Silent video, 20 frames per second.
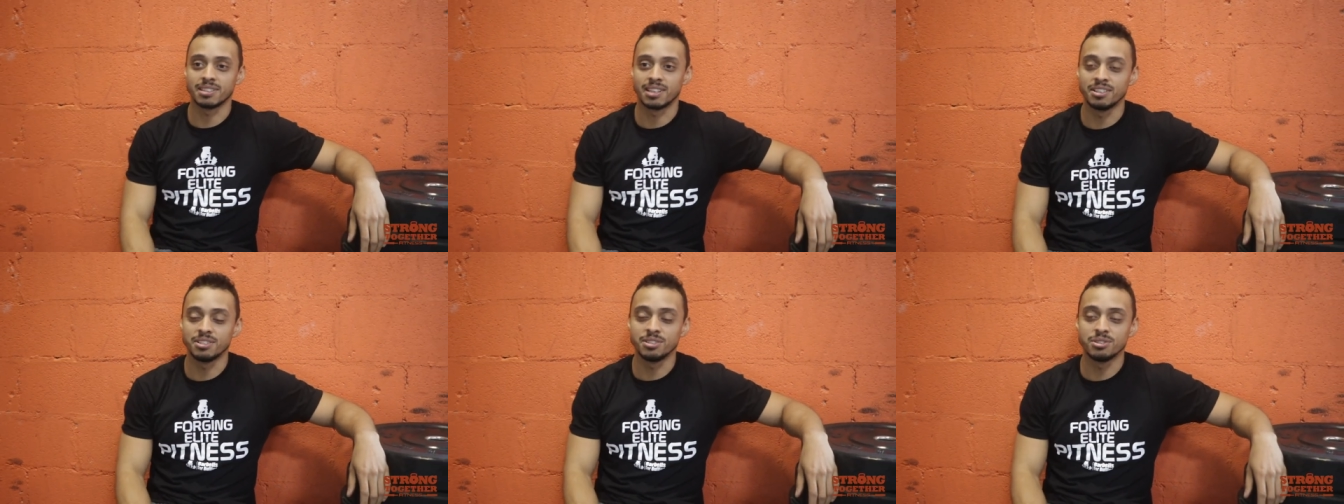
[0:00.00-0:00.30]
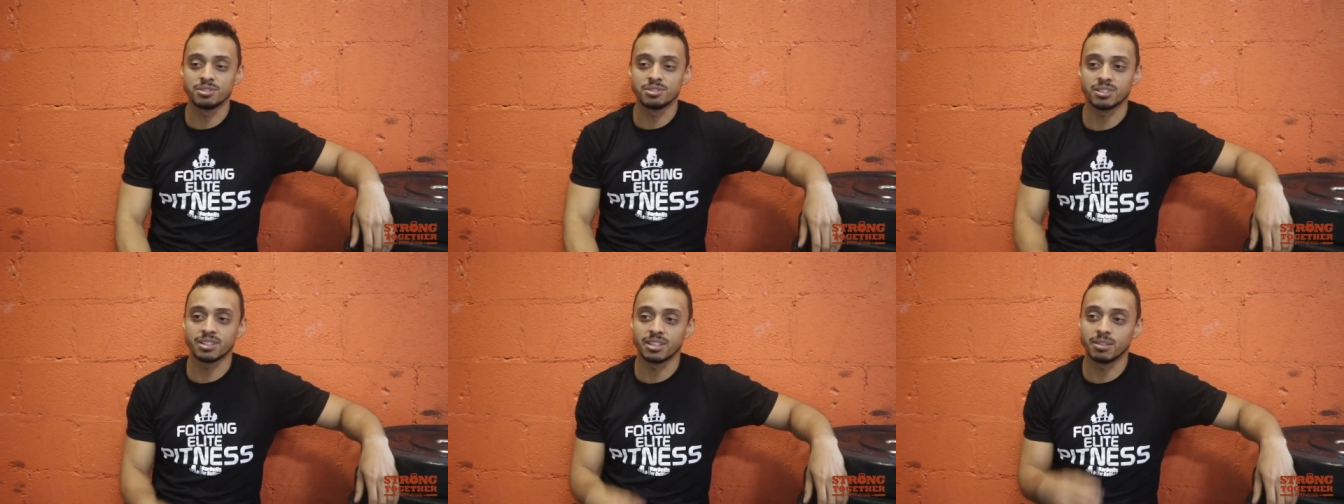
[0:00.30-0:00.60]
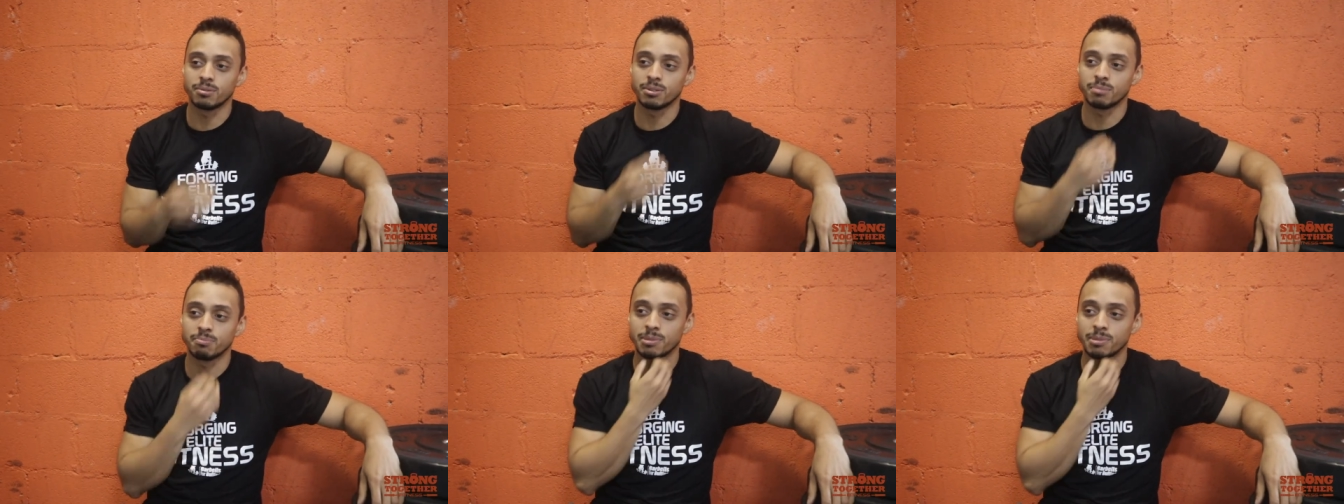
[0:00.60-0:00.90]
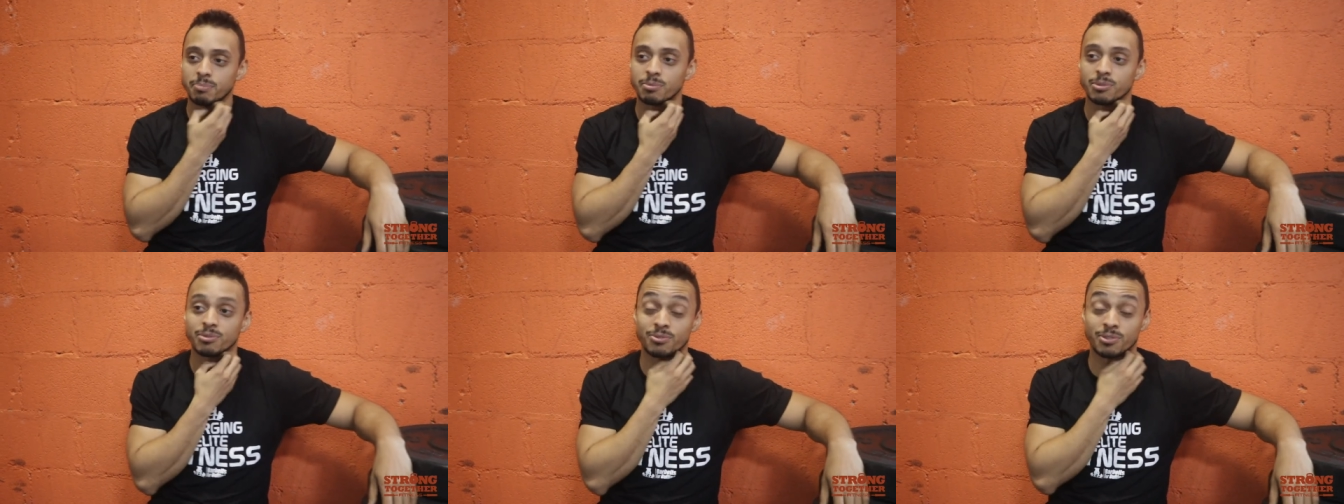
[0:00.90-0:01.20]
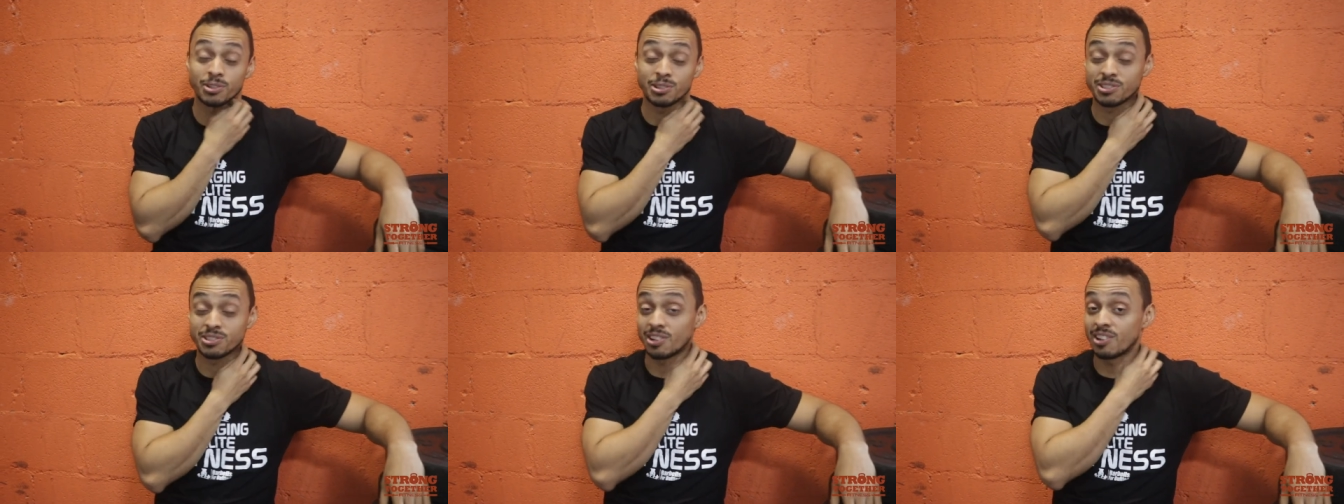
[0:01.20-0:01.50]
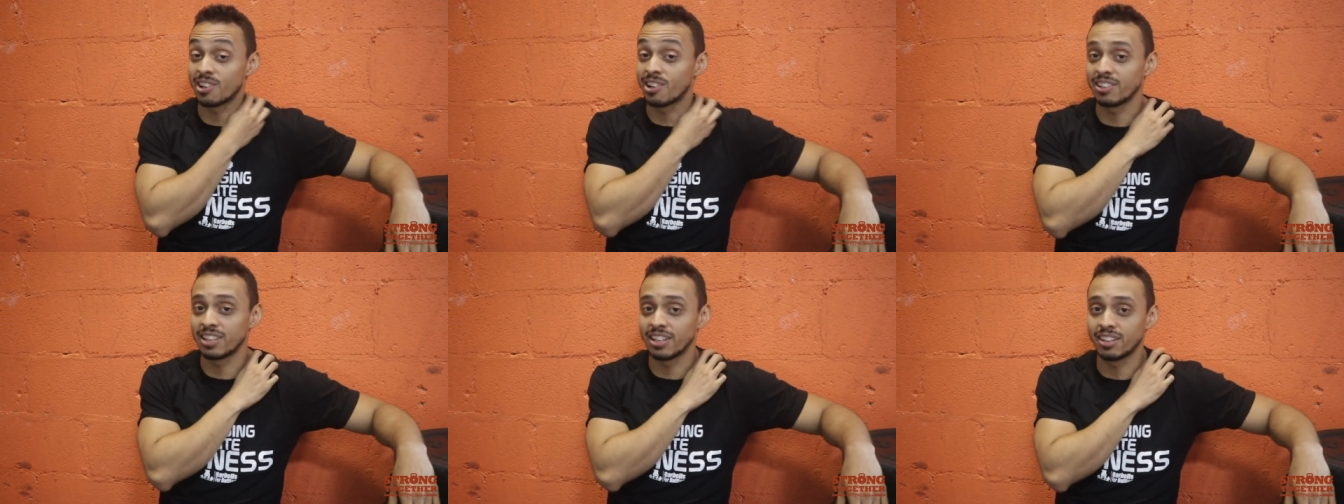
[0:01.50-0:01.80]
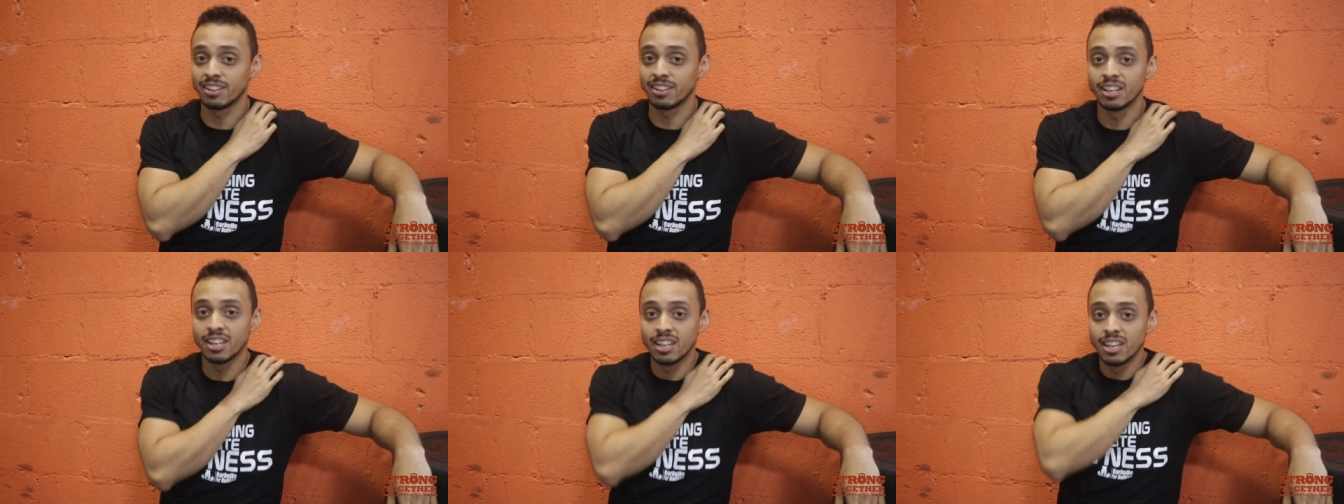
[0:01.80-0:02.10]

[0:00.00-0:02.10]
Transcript: And usually, when people first start out here,